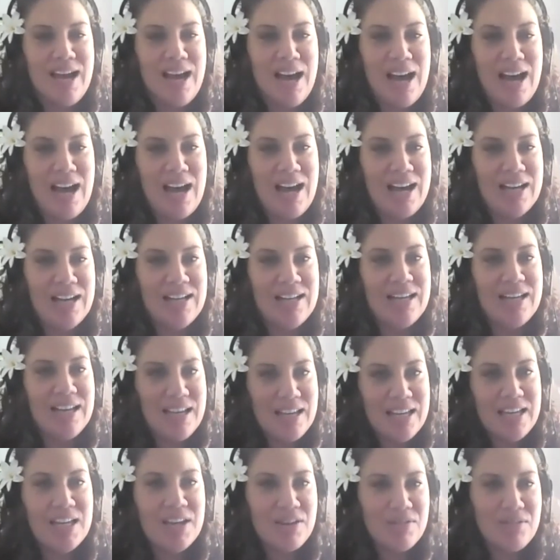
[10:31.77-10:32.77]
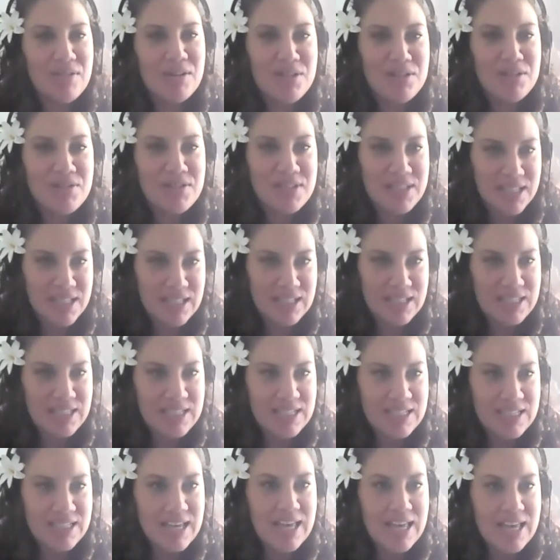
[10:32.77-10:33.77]
are here in New
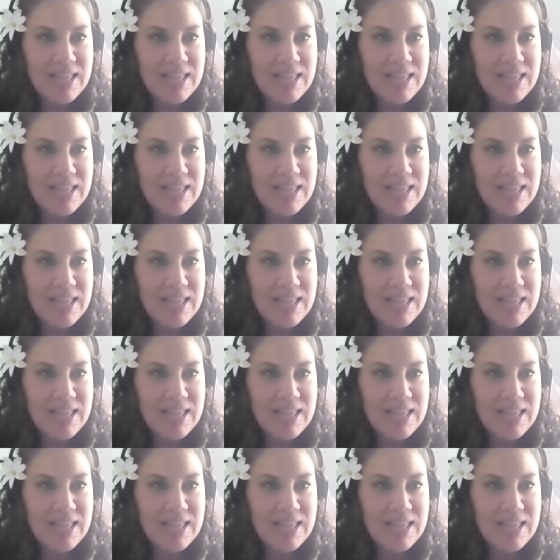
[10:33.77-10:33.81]
Zealand,